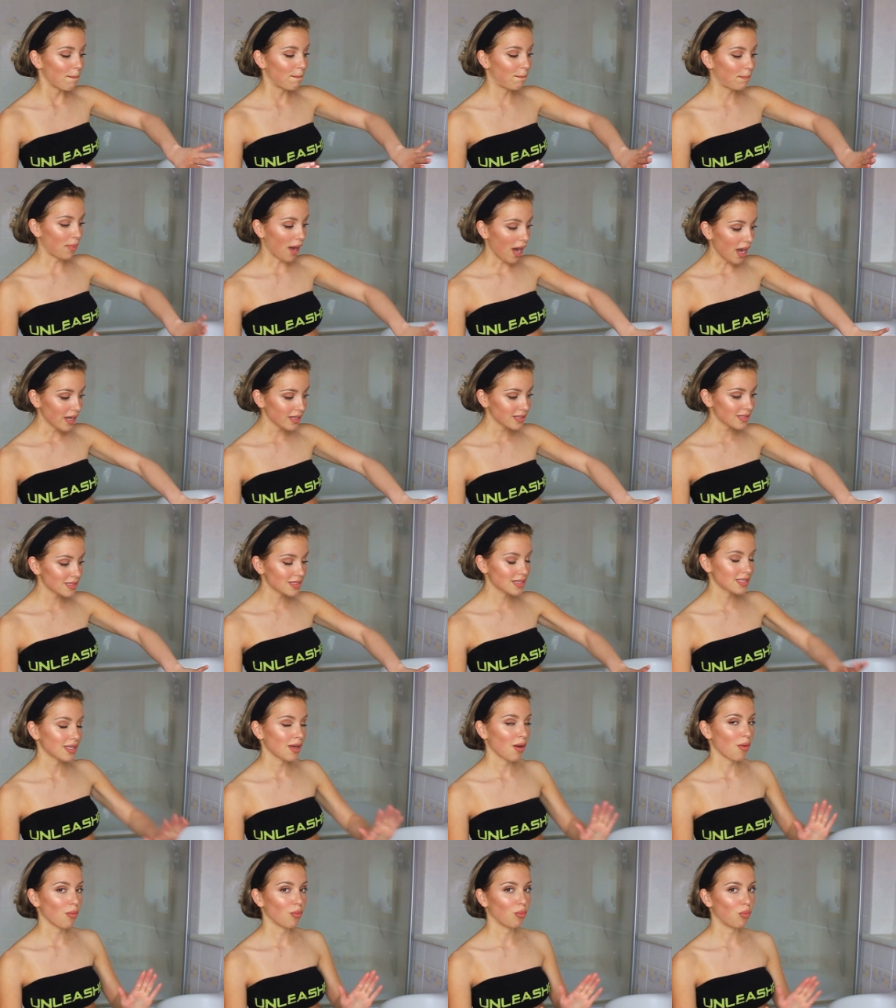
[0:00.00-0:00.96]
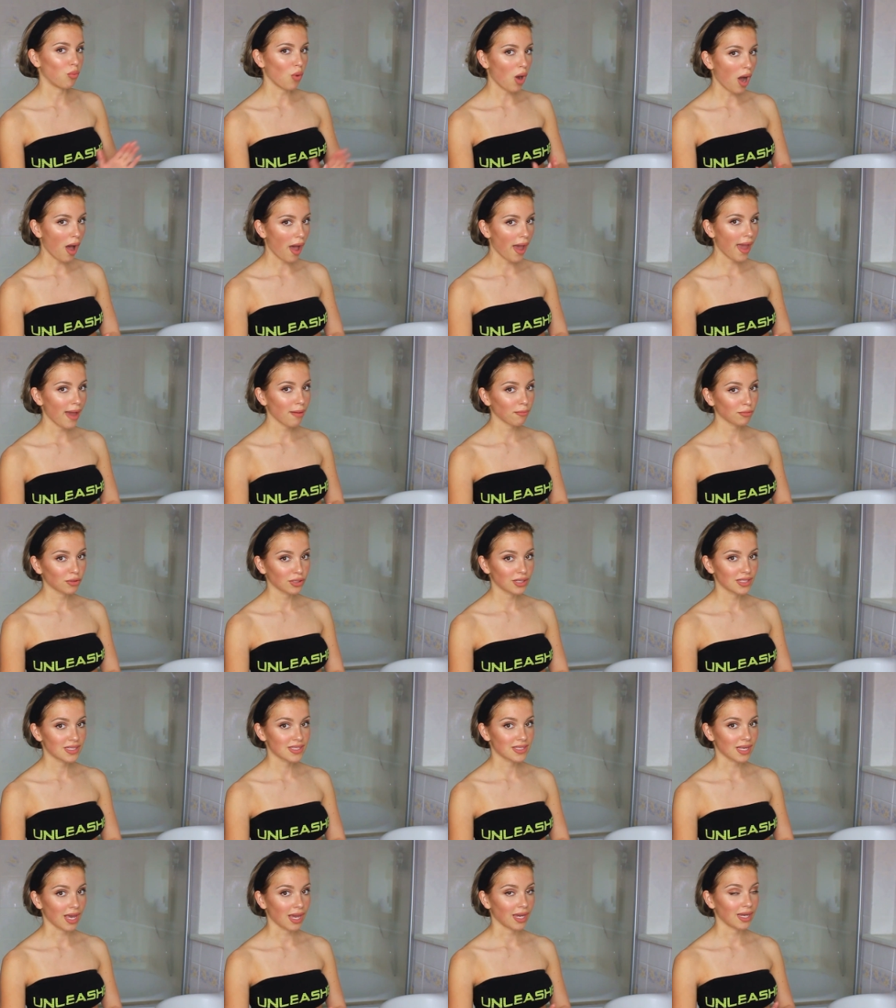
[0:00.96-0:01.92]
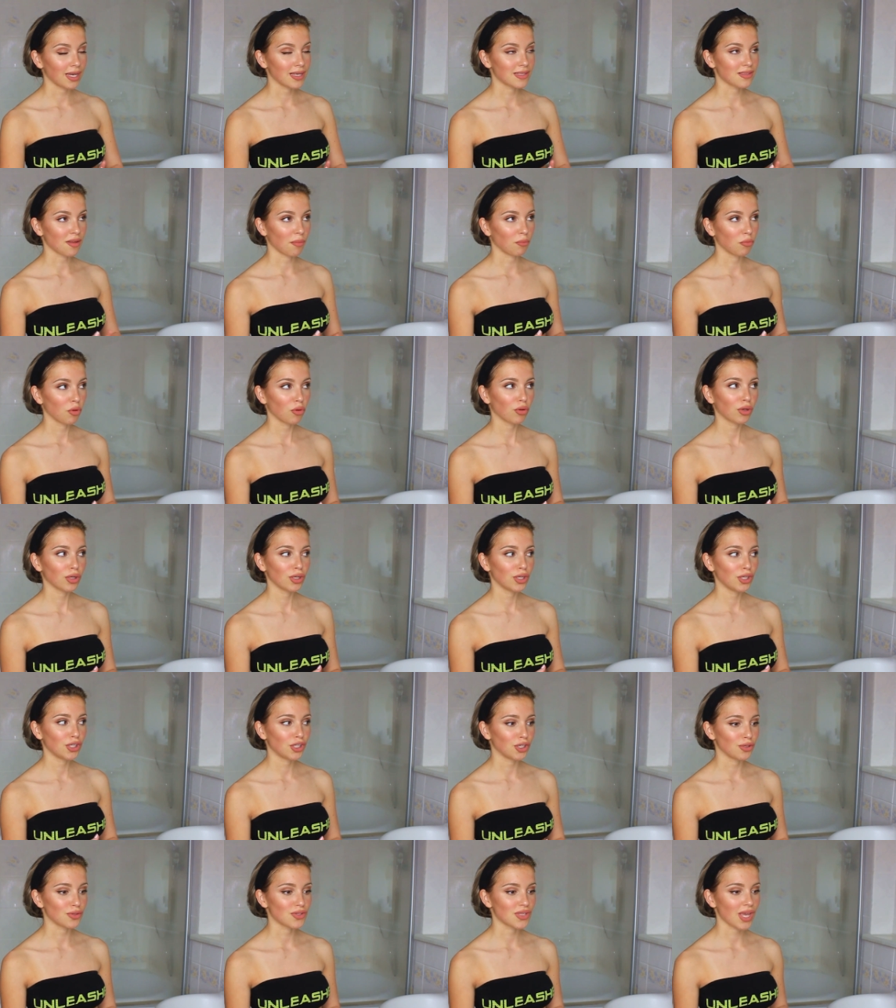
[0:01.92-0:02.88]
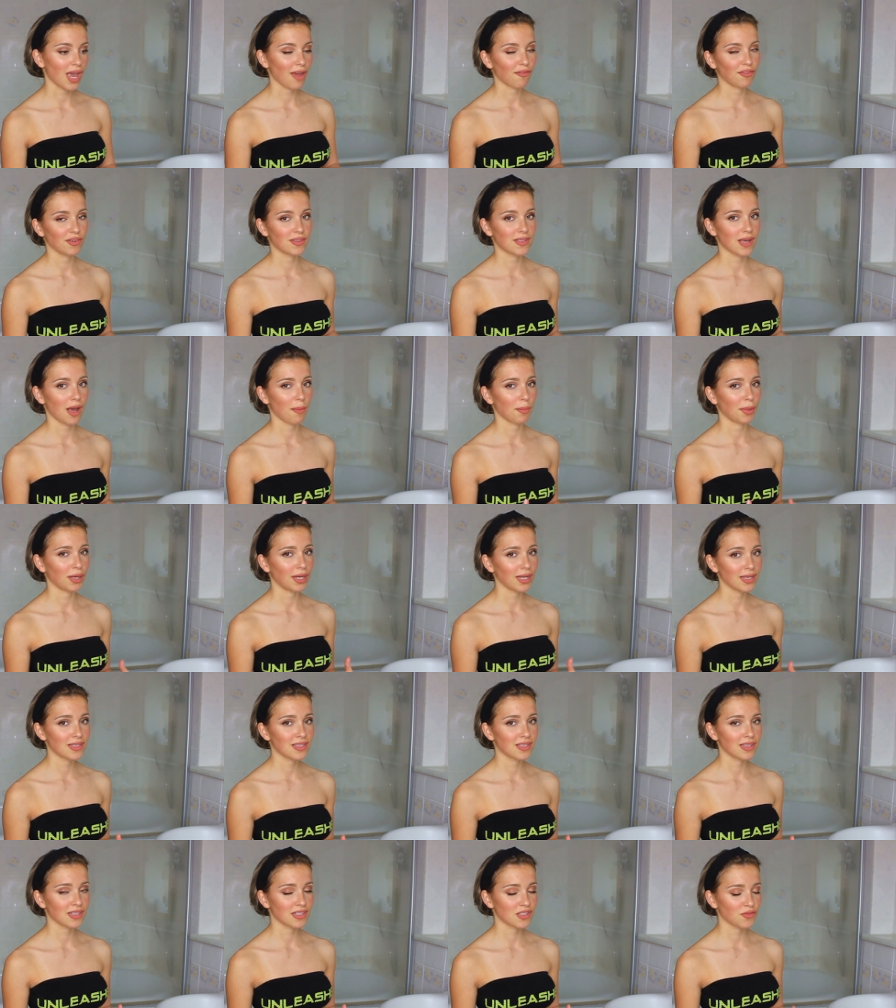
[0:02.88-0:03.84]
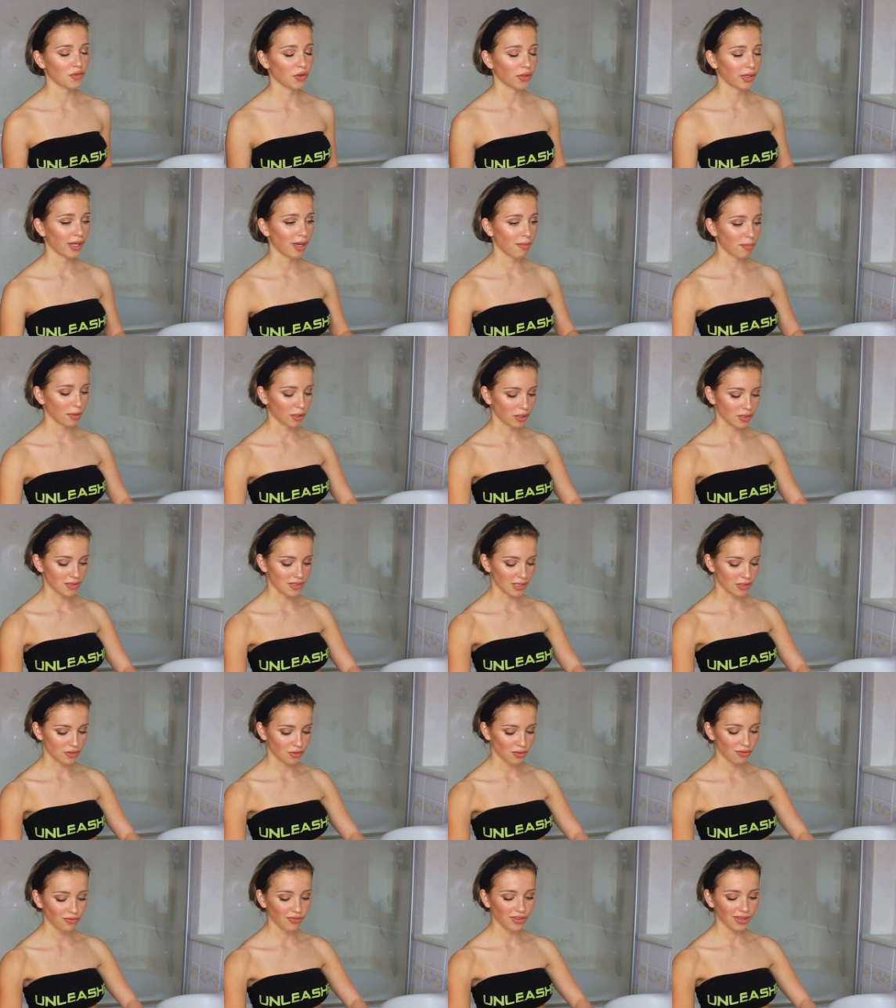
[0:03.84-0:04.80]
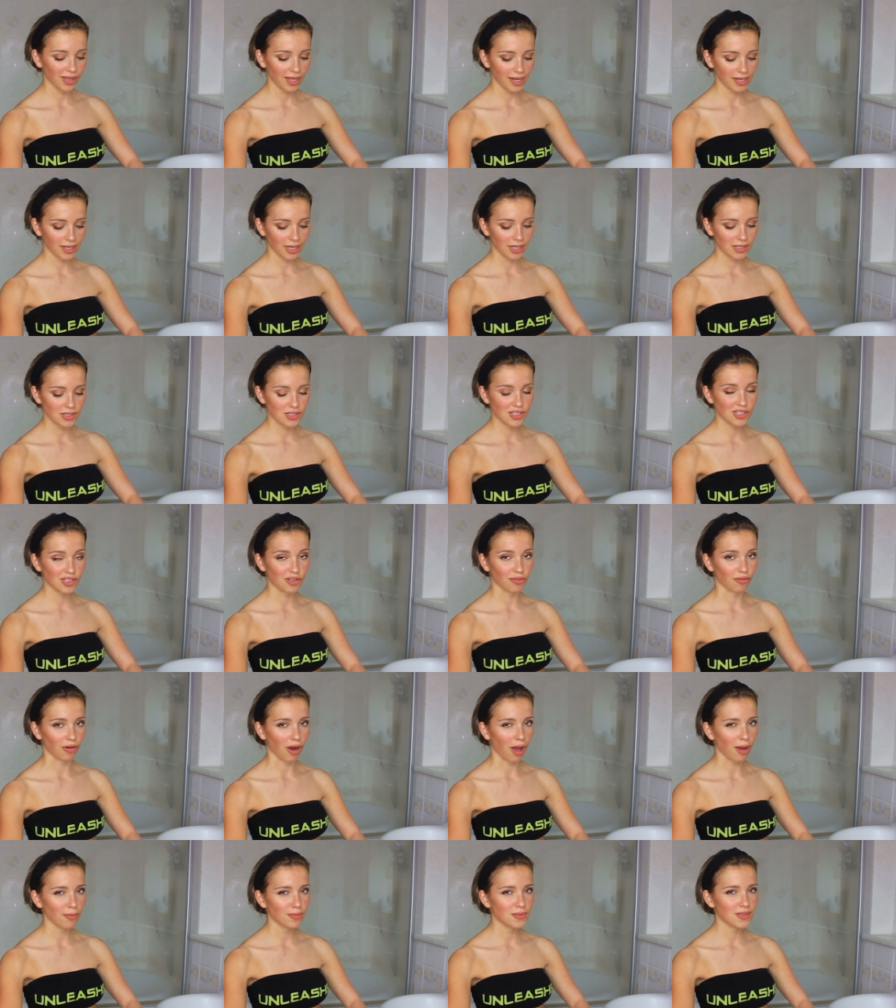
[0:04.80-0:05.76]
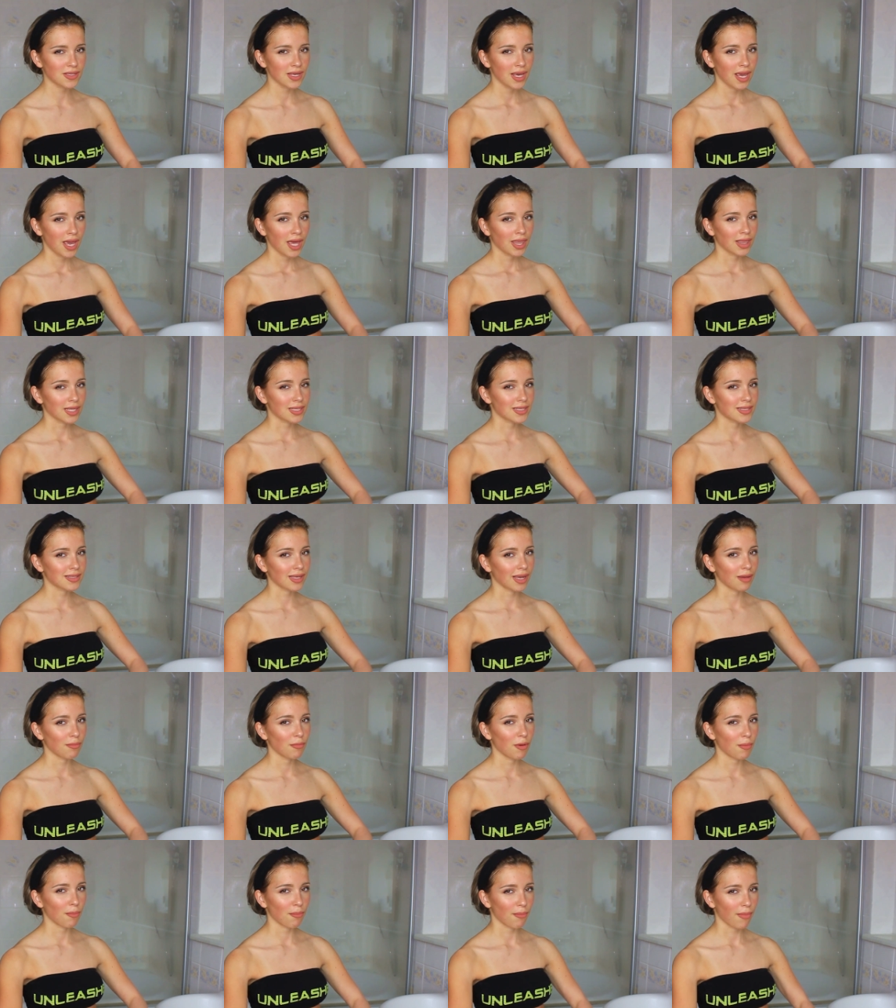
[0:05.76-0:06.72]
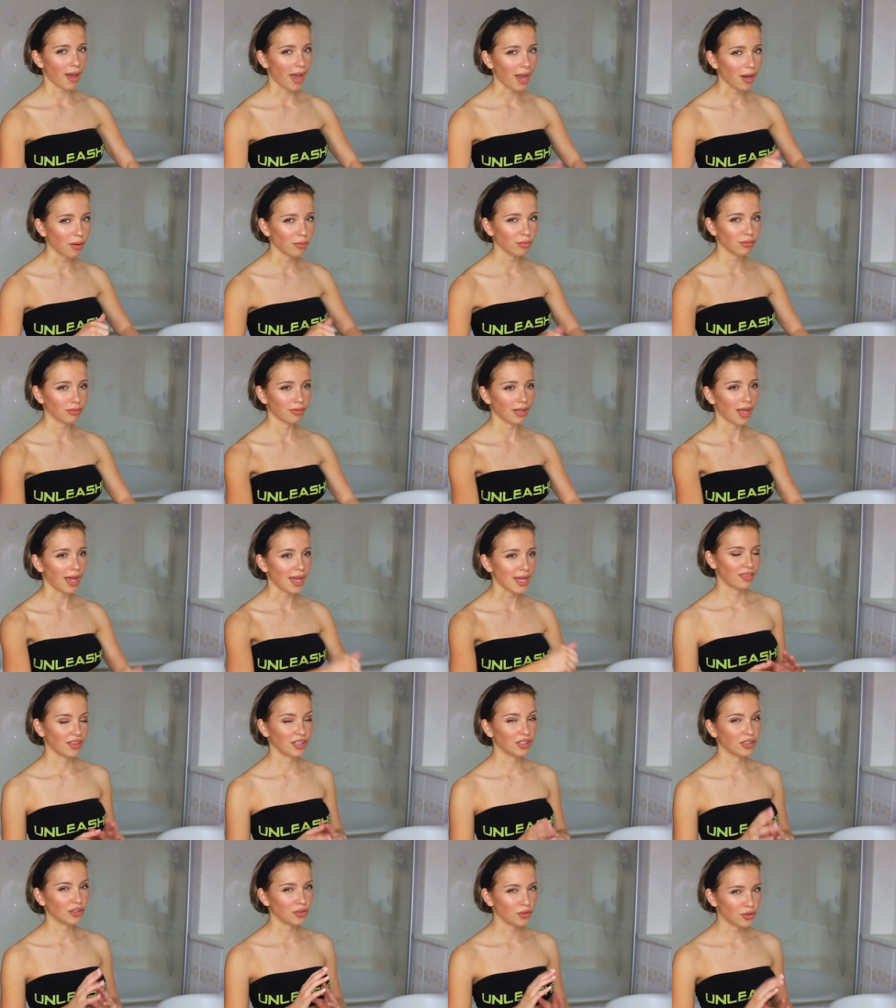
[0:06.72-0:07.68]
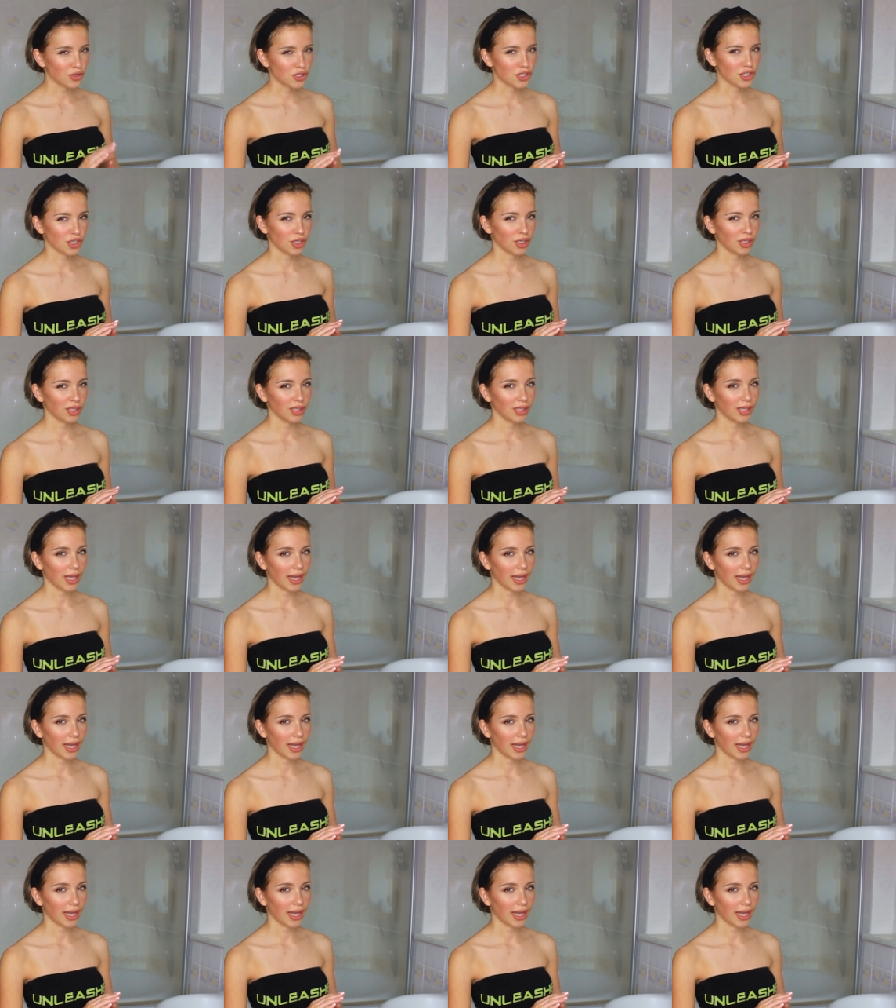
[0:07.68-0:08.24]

But what I am going to say is I'm not going to use it every time I need to exfoliate because I do feel like I scrubbed the same amount like than usual.